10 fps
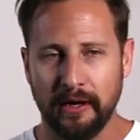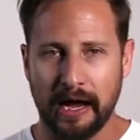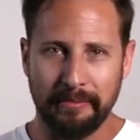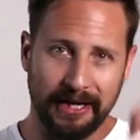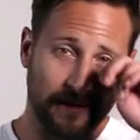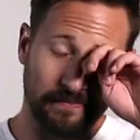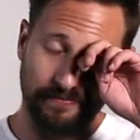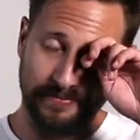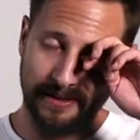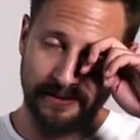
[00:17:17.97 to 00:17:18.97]
I
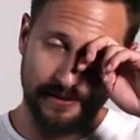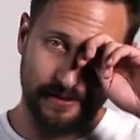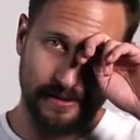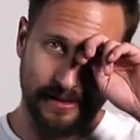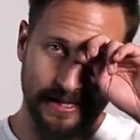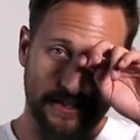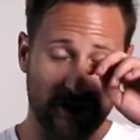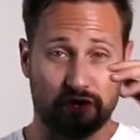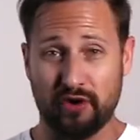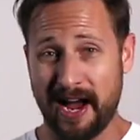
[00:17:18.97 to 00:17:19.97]
mean, at least
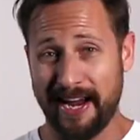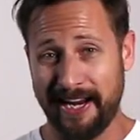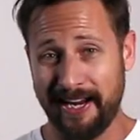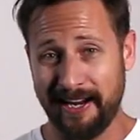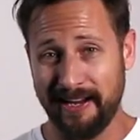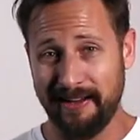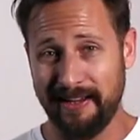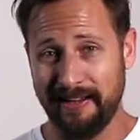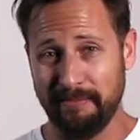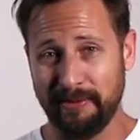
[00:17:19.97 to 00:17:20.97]
he's trying,
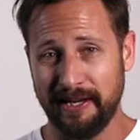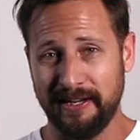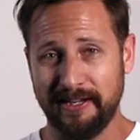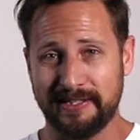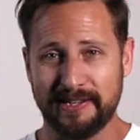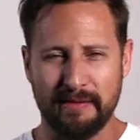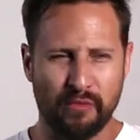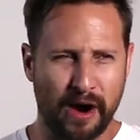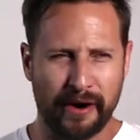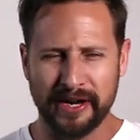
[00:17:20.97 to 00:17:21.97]
but
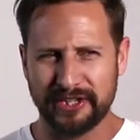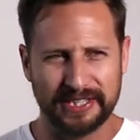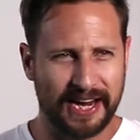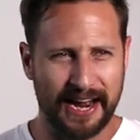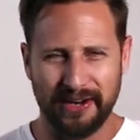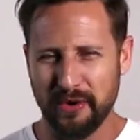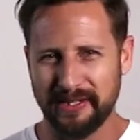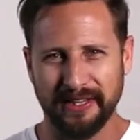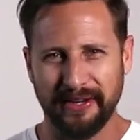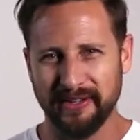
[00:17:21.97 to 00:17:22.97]
somewhere it just kind of
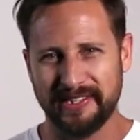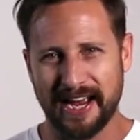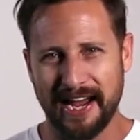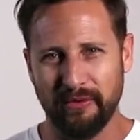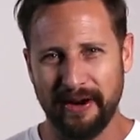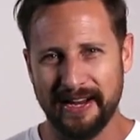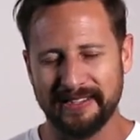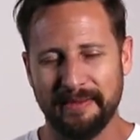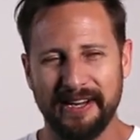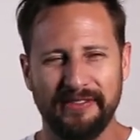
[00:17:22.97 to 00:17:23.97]
goes a little
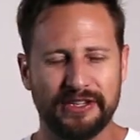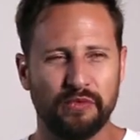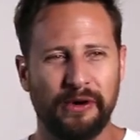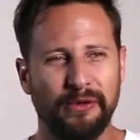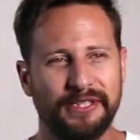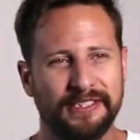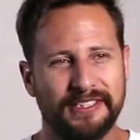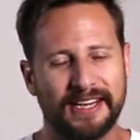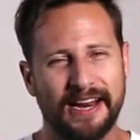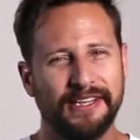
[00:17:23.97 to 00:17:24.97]
sideways. I mean, this is one of those things
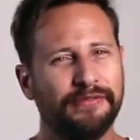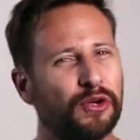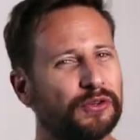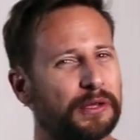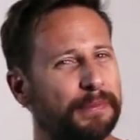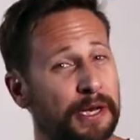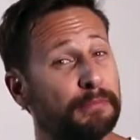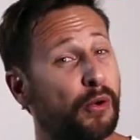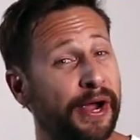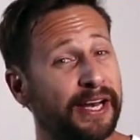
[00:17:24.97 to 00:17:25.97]
that's kind of difficult to
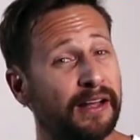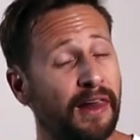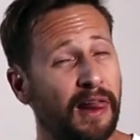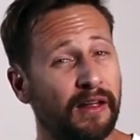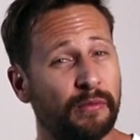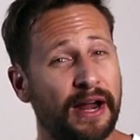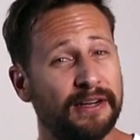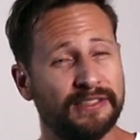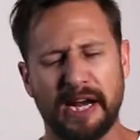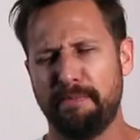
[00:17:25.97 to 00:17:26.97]
pinpoint, right?
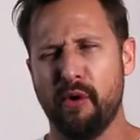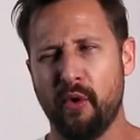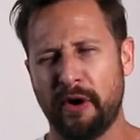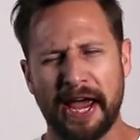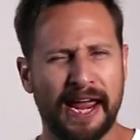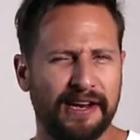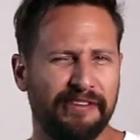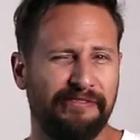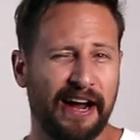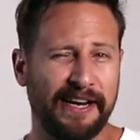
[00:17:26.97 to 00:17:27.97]
It's like porn. I can't
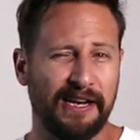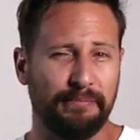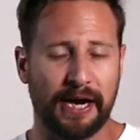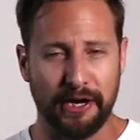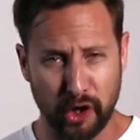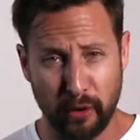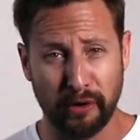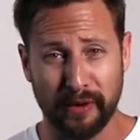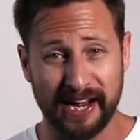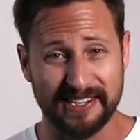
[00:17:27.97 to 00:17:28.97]
define it, but I know
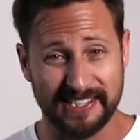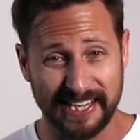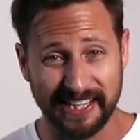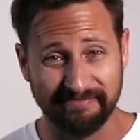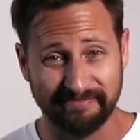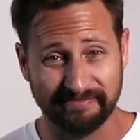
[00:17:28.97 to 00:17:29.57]
it when I see it.